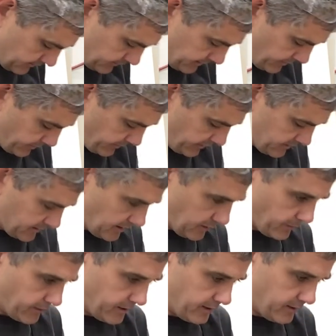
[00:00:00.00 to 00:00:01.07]
That pen's
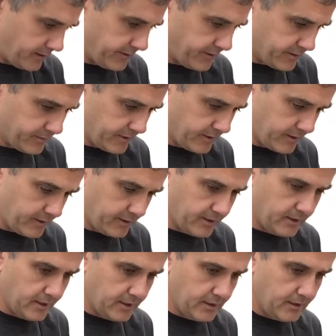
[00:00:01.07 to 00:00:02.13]
not working. I'll use my
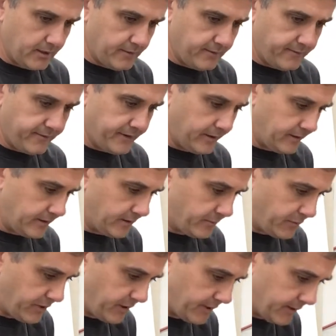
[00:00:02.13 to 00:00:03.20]
felt
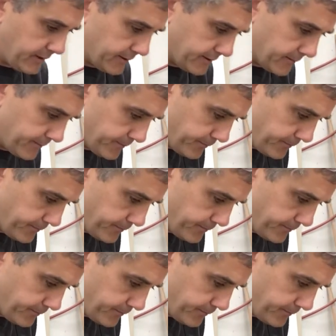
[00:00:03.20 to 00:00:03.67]
tip pen here.